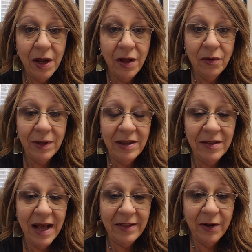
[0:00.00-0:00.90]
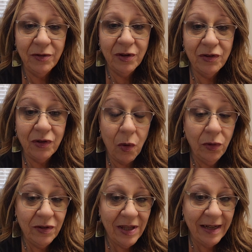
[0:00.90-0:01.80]
And the reason that there's a
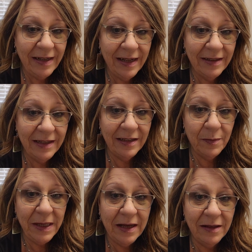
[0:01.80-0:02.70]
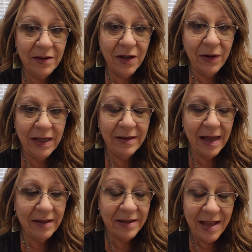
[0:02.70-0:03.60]
soul sickness is because there is
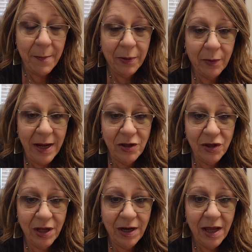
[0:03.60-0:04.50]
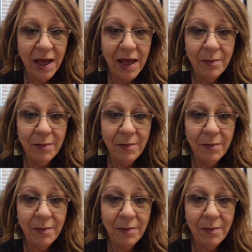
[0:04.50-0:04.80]
a separation